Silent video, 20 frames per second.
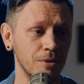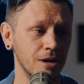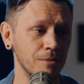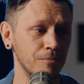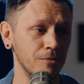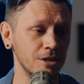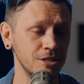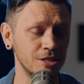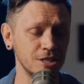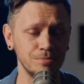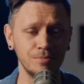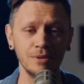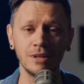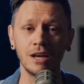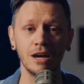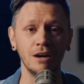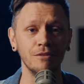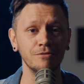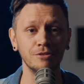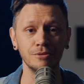but it might just be
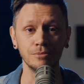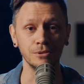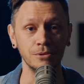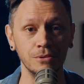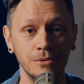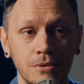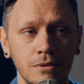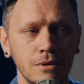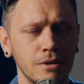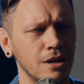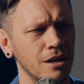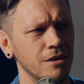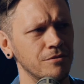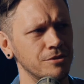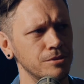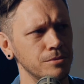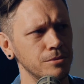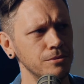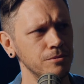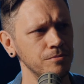comfortable,
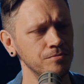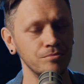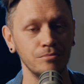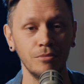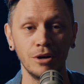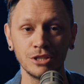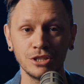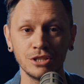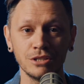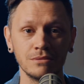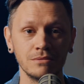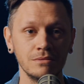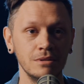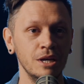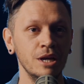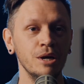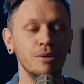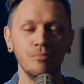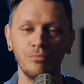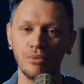might just
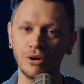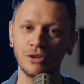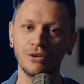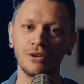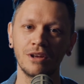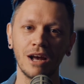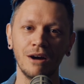bring you